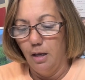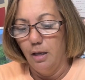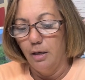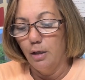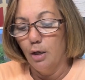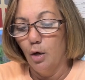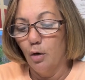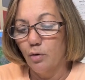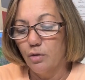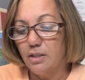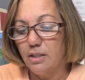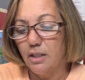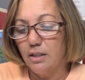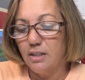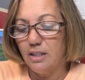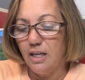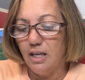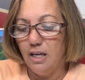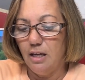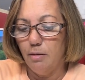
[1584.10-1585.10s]
knows the
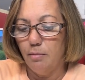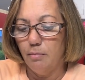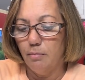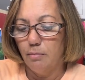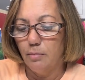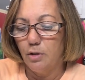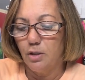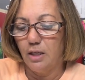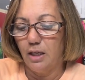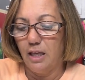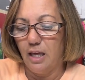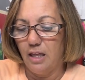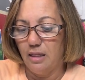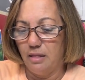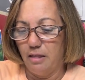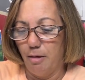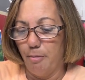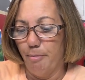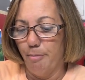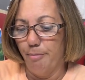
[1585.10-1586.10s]
team to get
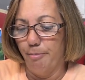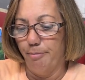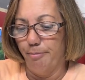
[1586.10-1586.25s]
them.